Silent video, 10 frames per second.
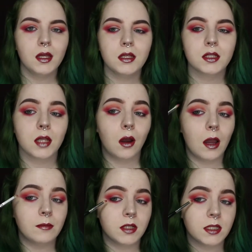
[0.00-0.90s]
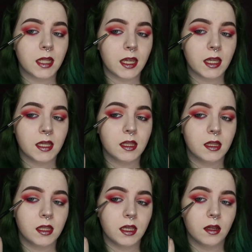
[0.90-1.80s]
So I'm just taking
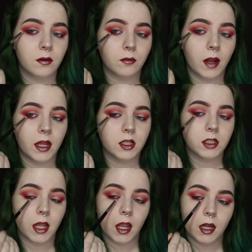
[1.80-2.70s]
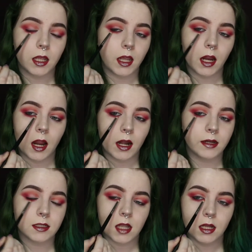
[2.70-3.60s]
the red shade here and I
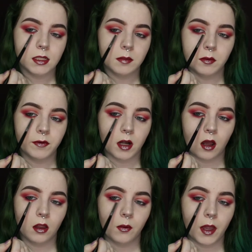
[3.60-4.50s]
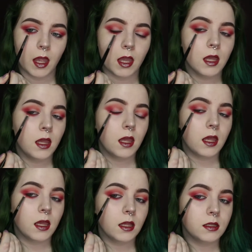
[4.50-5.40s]
decided to move it all the way
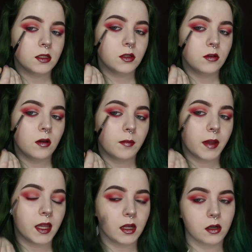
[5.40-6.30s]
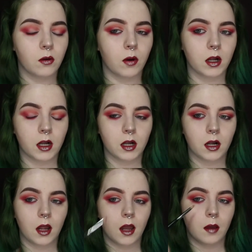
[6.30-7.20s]
into my inner
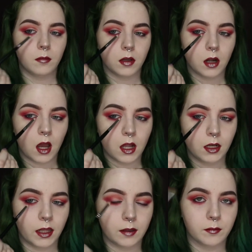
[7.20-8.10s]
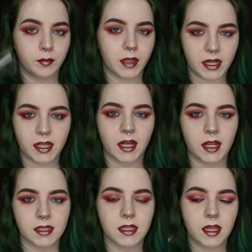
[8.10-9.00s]
corner, not like blending it
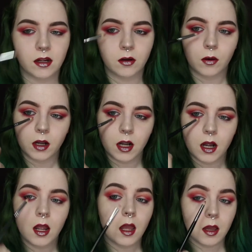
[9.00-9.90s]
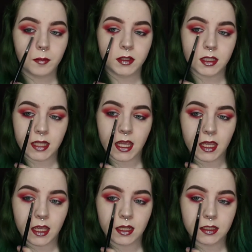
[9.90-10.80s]
into the inner corner, but just
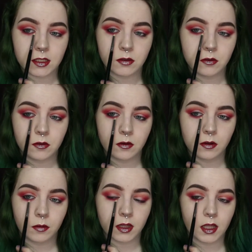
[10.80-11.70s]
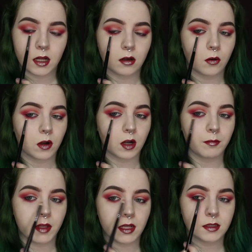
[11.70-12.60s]
taking it to where the inner corner
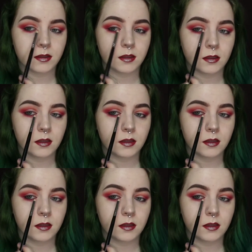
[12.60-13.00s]
meets,